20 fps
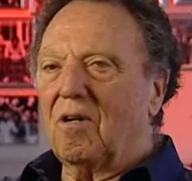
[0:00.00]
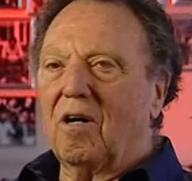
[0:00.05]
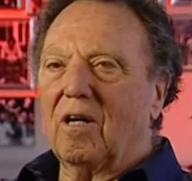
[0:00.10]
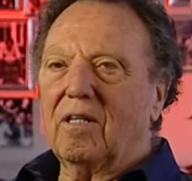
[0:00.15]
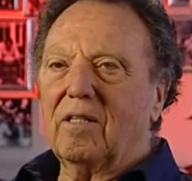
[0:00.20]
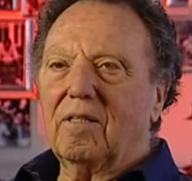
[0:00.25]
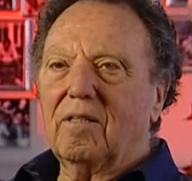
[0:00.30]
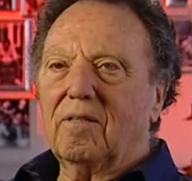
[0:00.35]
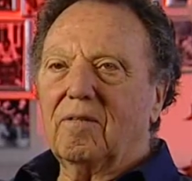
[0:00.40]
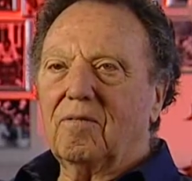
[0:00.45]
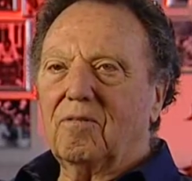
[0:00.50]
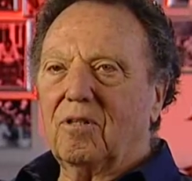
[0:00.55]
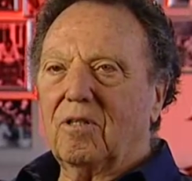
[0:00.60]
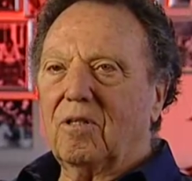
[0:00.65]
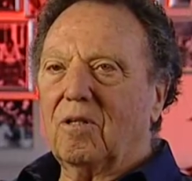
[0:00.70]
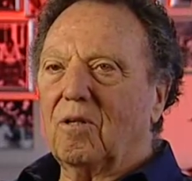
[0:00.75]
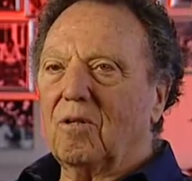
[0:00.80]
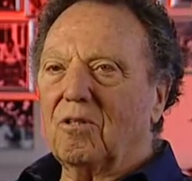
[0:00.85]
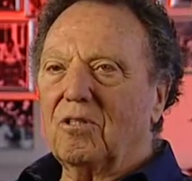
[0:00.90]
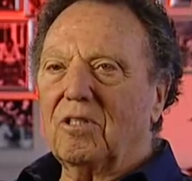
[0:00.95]
thought for
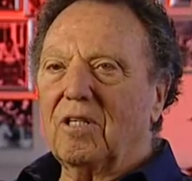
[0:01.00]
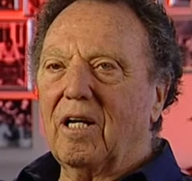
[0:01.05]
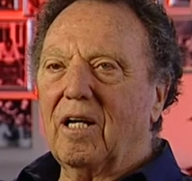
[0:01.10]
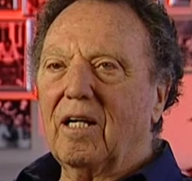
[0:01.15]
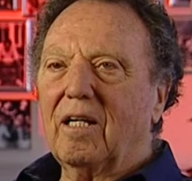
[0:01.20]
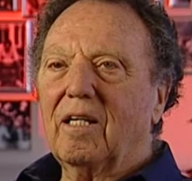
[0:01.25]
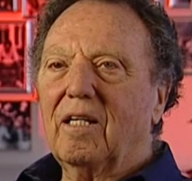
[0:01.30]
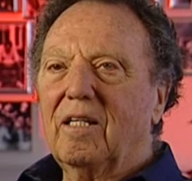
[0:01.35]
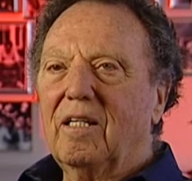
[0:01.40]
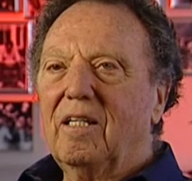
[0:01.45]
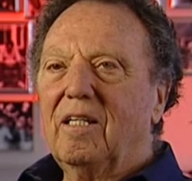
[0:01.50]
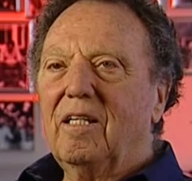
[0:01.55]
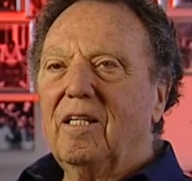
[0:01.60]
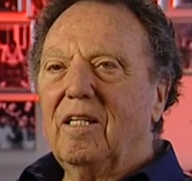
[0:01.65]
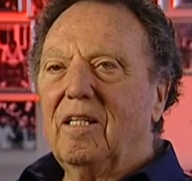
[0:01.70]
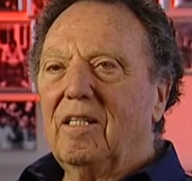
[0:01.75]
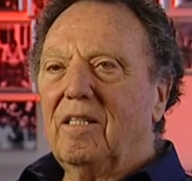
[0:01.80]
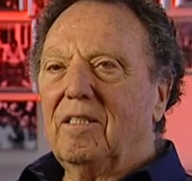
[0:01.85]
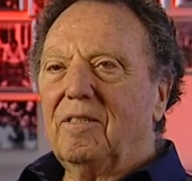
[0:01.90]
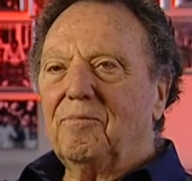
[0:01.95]
Kolchak.
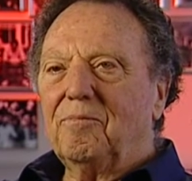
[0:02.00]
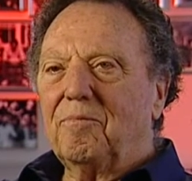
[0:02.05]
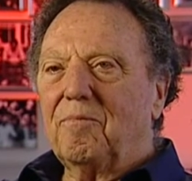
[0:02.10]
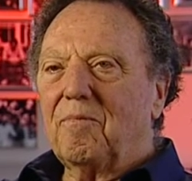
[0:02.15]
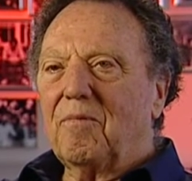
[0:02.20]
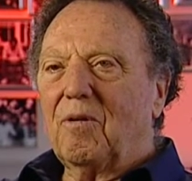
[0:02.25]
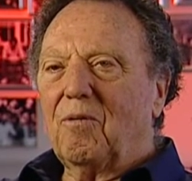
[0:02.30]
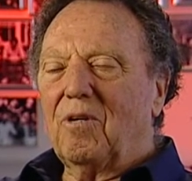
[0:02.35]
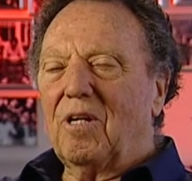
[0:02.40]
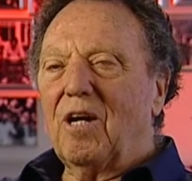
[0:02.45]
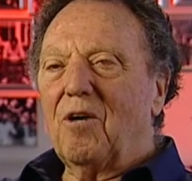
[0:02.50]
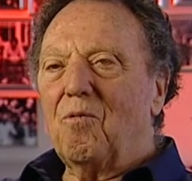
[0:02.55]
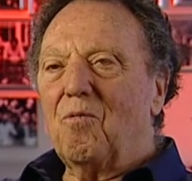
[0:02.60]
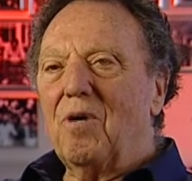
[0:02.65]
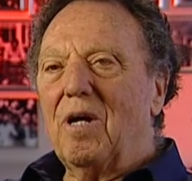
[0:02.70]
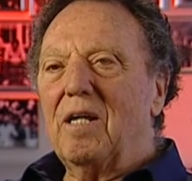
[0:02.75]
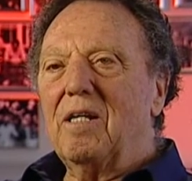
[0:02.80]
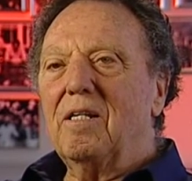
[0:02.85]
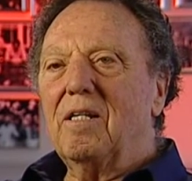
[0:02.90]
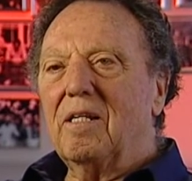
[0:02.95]
When I
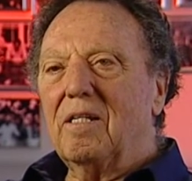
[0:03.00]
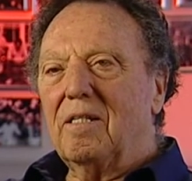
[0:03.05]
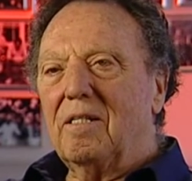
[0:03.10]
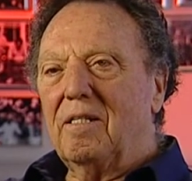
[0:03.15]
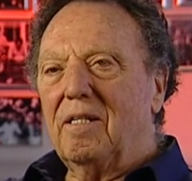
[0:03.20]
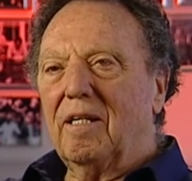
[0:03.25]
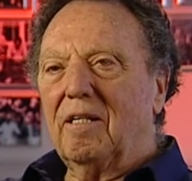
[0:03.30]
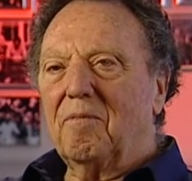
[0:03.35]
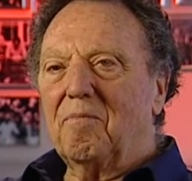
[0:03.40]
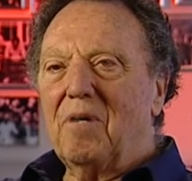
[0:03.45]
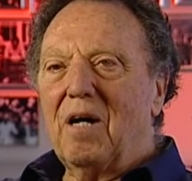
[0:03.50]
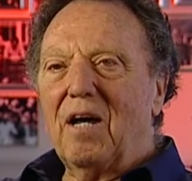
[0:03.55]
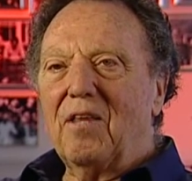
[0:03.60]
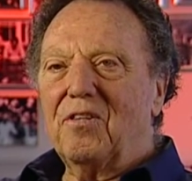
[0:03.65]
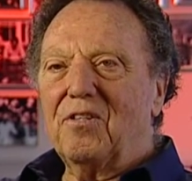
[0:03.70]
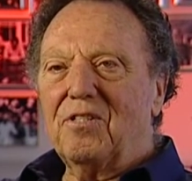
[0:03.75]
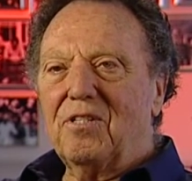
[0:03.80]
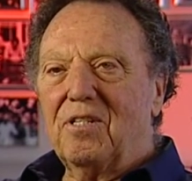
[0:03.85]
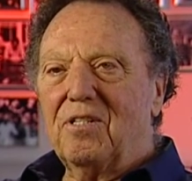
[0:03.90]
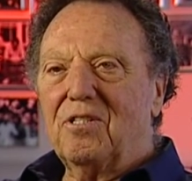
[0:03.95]
read Dick
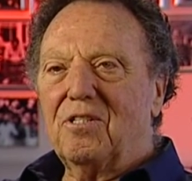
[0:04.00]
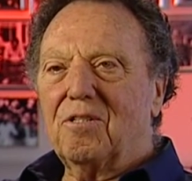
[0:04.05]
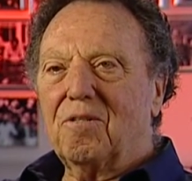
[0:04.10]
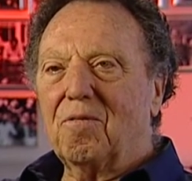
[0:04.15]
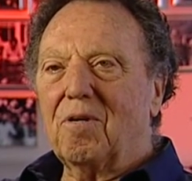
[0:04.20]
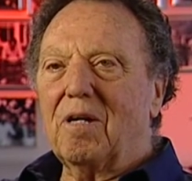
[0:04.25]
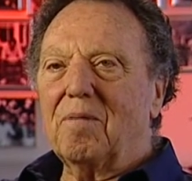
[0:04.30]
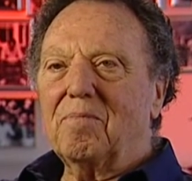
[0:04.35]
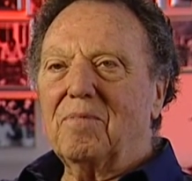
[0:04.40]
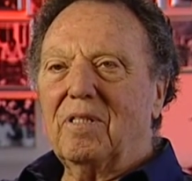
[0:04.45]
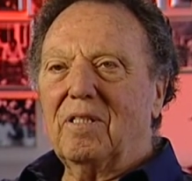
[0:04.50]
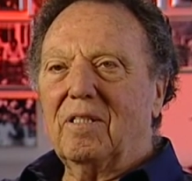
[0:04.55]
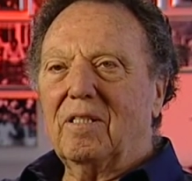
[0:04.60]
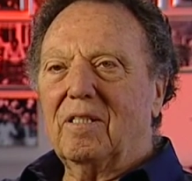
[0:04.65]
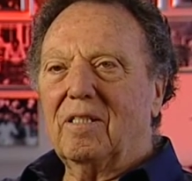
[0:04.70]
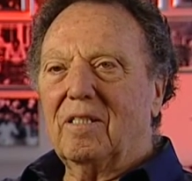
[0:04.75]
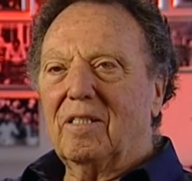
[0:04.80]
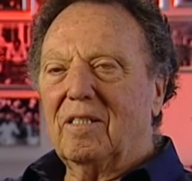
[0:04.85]
Matheson's script,